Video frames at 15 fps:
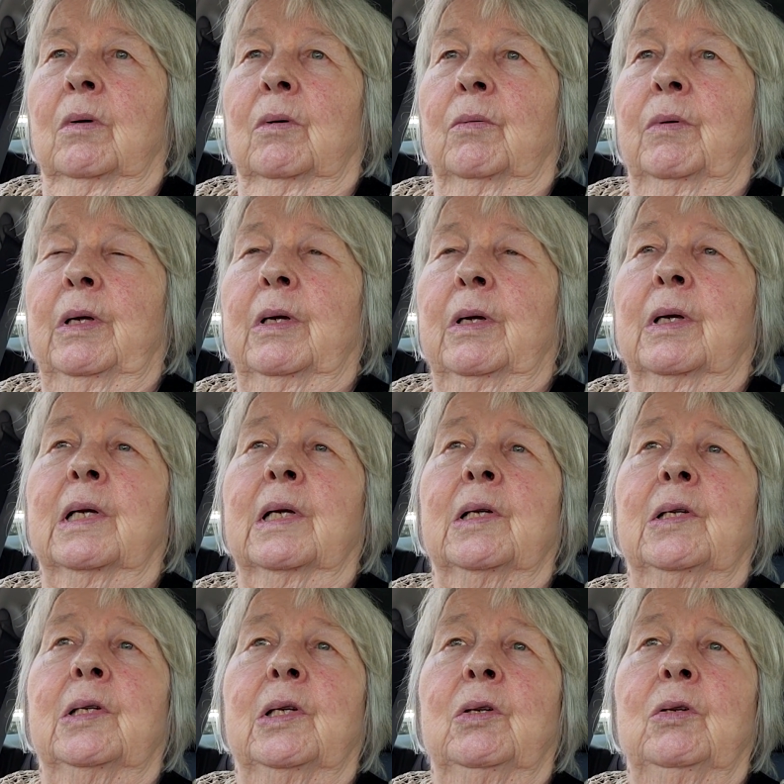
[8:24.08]
Or we could
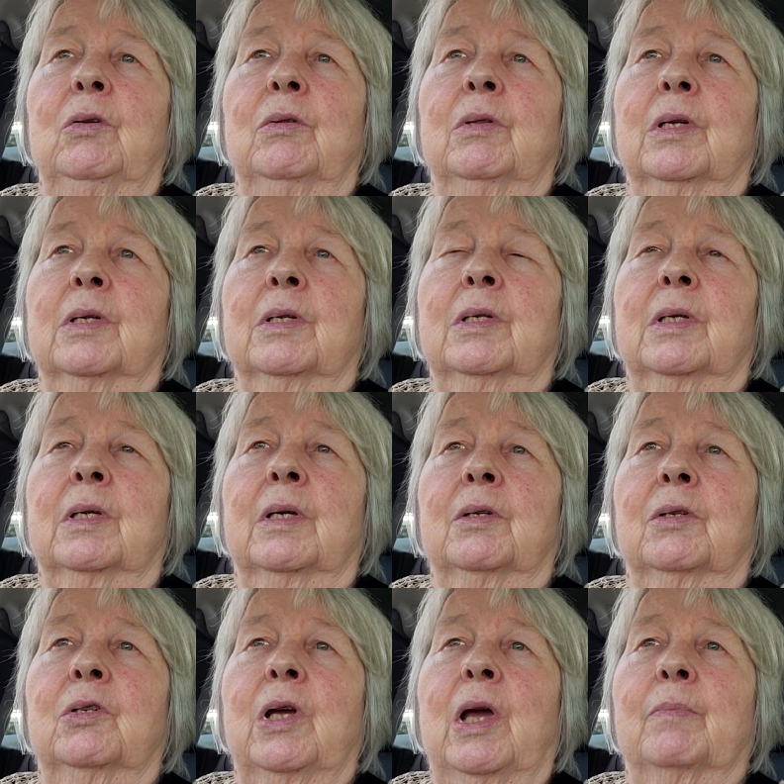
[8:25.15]
continue this
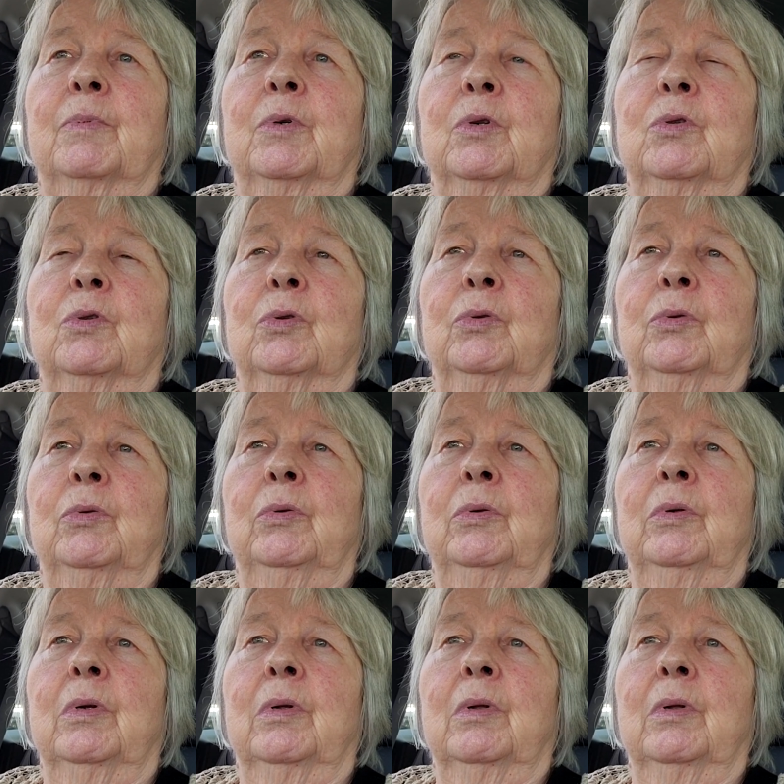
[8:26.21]
in chapter 2.